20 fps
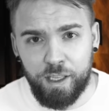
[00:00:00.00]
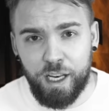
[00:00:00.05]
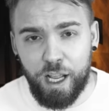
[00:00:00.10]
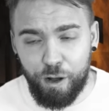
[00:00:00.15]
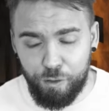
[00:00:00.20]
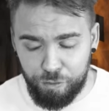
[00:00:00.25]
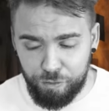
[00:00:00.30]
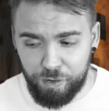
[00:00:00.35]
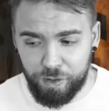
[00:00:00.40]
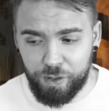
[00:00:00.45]

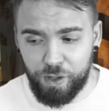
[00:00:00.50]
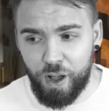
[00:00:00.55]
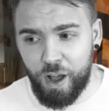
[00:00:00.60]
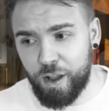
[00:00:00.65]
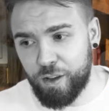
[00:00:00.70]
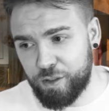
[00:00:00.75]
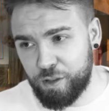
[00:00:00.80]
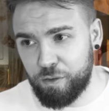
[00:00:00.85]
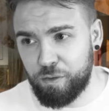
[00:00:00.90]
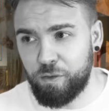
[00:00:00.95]
Now,
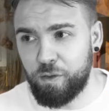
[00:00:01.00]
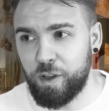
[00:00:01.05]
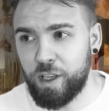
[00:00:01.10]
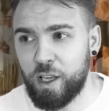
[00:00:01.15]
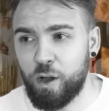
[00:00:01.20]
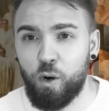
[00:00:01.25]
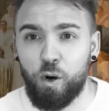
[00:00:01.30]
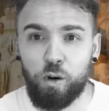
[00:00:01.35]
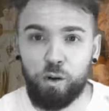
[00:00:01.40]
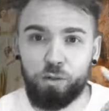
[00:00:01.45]

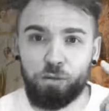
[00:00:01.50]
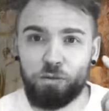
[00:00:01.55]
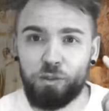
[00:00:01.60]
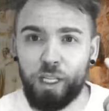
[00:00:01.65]
philosophy, or